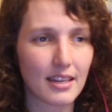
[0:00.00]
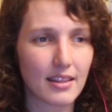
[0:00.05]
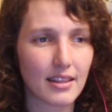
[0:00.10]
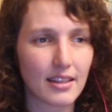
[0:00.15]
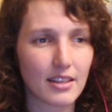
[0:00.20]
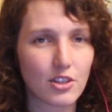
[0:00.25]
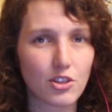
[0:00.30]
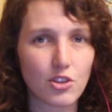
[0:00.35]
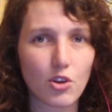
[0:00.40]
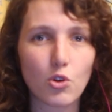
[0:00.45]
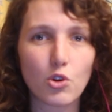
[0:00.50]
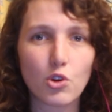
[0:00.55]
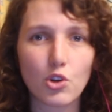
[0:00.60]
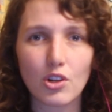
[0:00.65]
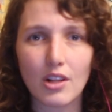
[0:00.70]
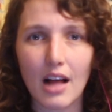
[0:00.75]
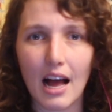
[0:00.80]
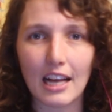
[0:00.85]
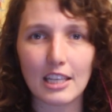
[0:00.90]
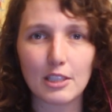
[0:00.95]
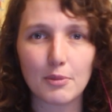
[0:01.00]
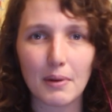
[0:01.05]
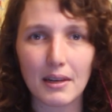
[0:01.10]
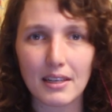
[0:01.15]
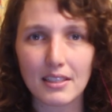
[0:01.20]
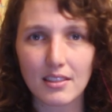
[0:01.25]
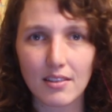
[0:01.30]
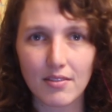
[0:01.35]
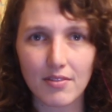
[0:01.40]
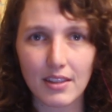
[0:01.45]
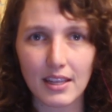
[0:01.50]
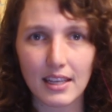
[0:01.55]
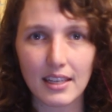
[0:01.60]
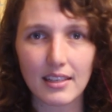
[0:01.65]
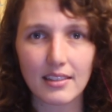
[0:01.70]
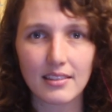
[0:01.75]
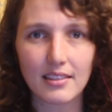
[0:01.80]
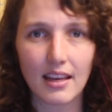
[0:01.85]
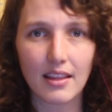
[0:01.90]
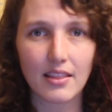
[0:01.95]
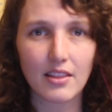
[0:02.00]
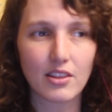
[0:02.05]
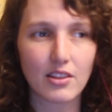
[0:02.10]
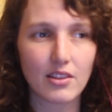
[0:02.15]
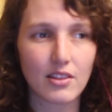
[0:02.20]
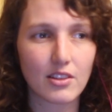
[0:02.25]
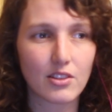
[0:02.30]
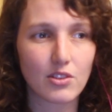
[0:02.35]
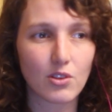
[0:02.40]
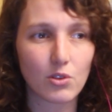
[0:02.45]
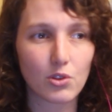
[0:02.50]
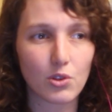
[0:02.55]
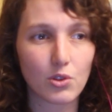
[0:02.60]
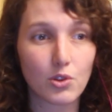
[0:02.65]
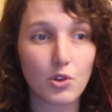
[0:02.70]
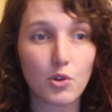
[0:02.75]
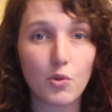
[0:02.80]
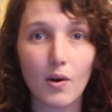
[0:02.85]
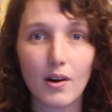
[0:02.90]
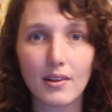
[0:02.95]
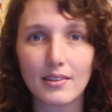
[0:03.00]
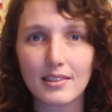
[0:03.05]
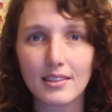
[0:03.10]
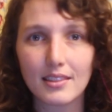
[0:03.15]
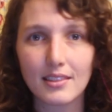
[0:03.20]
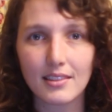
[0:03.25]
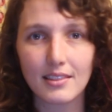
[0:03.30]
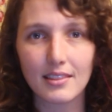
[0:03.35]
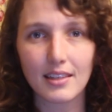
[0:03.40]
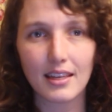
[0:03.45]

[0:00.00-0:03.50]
in the social aspects of things and the social nuances.